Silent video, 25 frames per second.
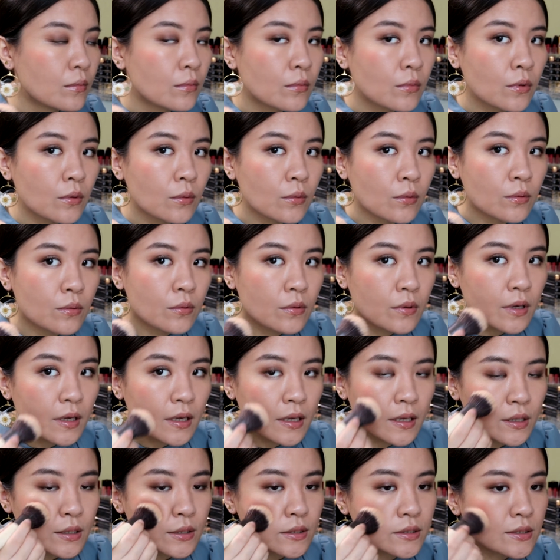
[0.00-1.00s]
Oh,
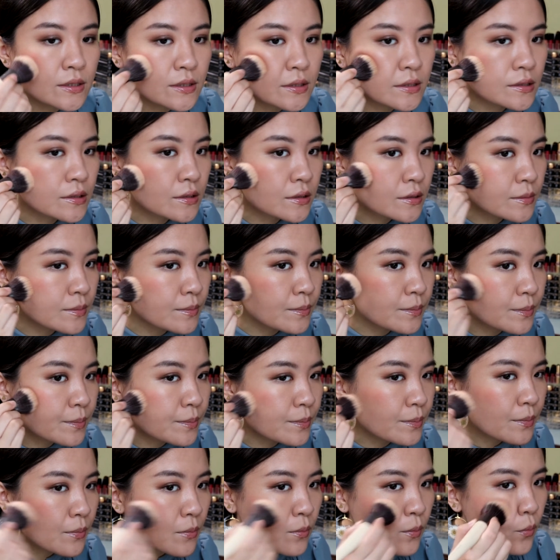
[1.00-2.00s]
it's
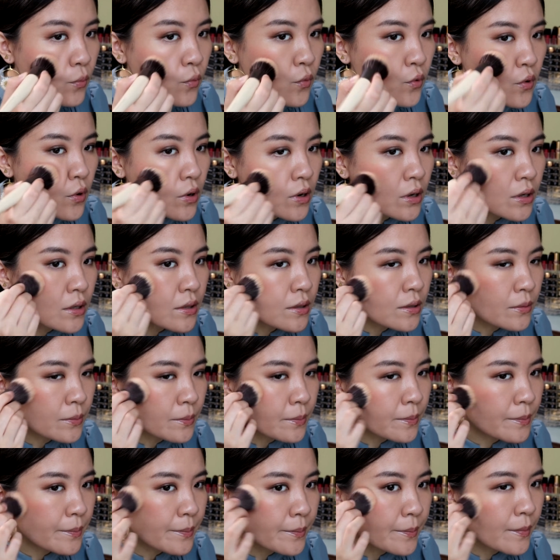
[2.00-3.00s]
more
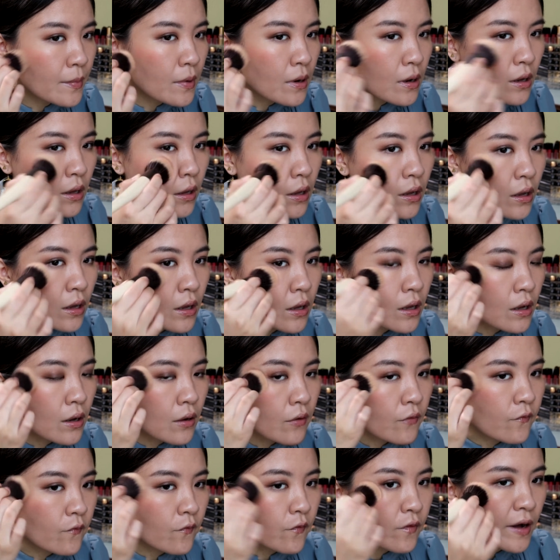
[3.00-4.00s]

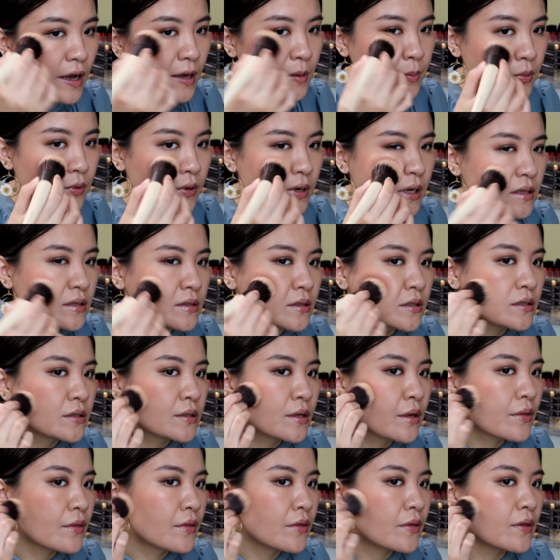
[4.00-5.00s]
vibrant
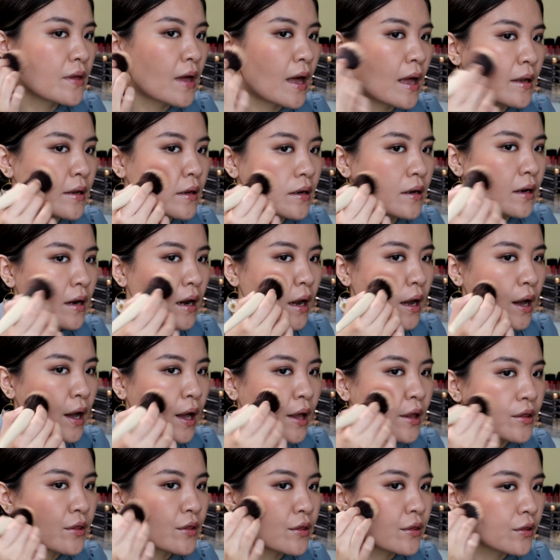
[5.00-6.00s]
than I
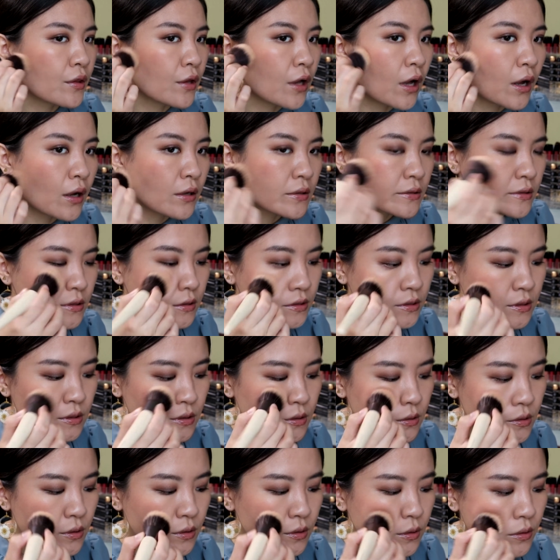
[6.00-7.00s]
thought,
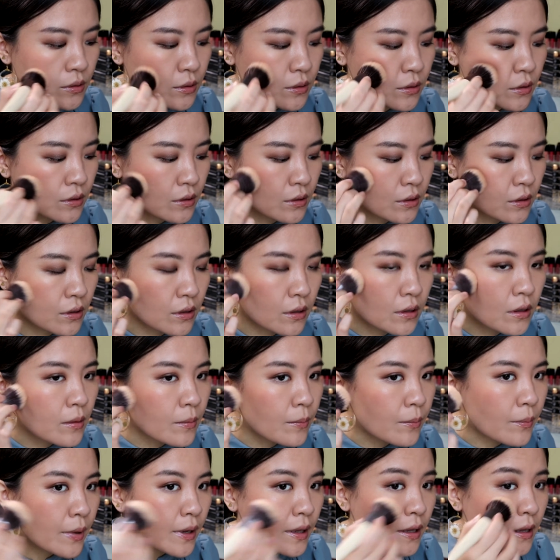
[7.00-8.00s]

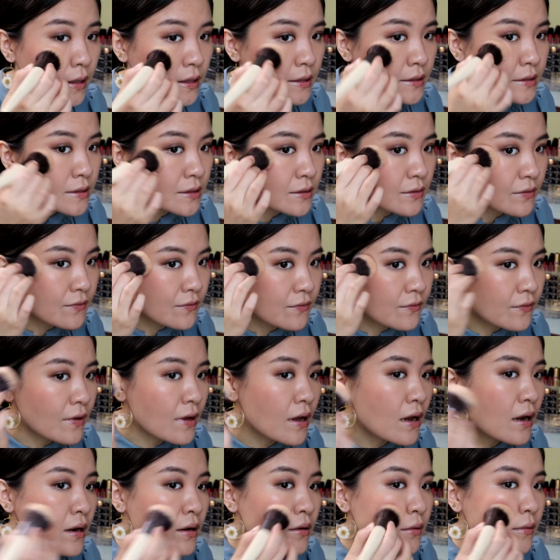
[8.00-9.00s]
but it's a
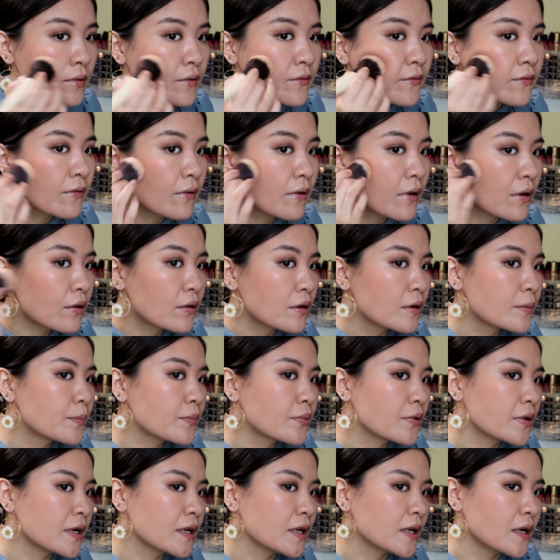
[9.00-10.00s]
very
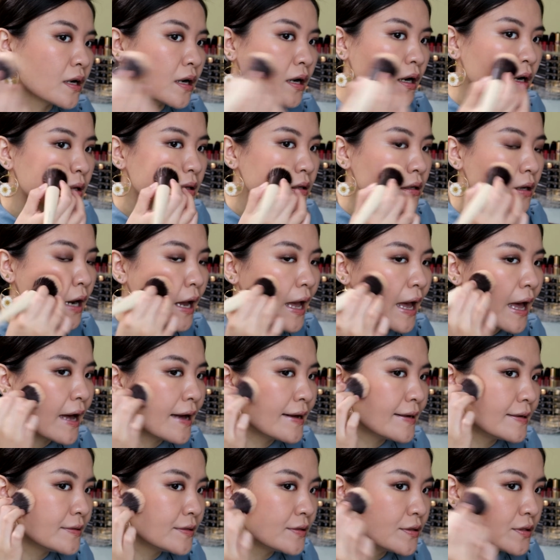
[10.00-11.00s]
pretty color
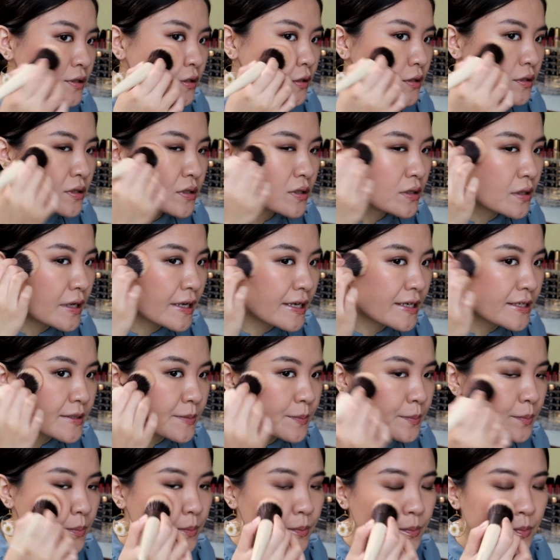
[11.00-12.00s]
and it's
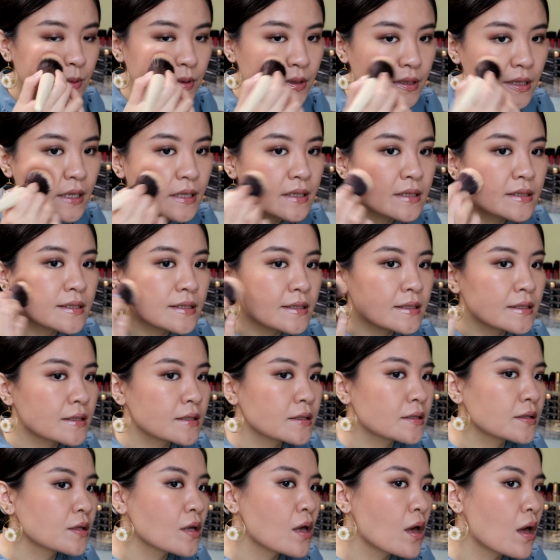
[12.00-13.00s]

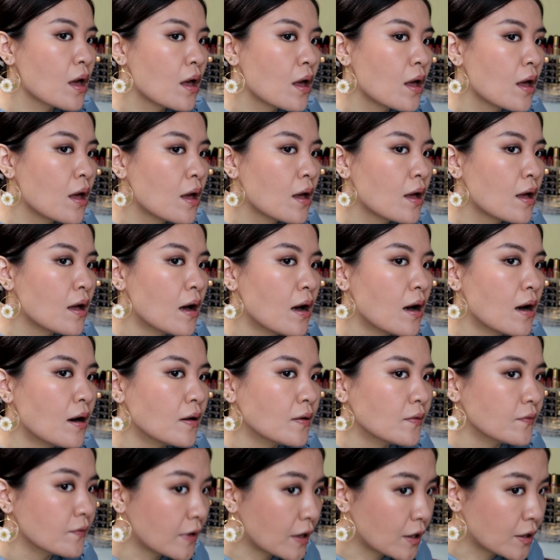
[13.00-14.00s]
blending
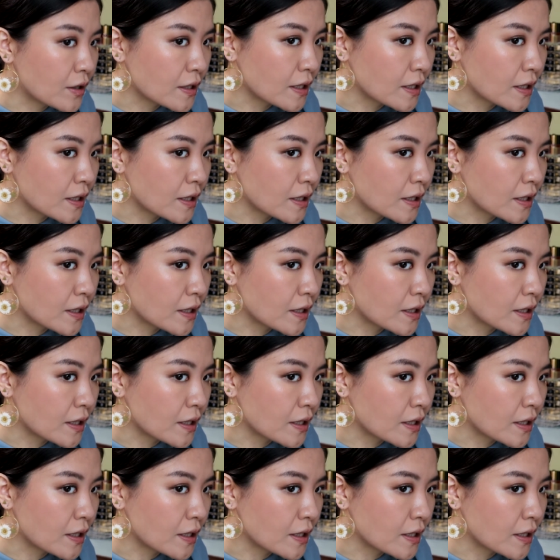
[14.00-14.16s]
very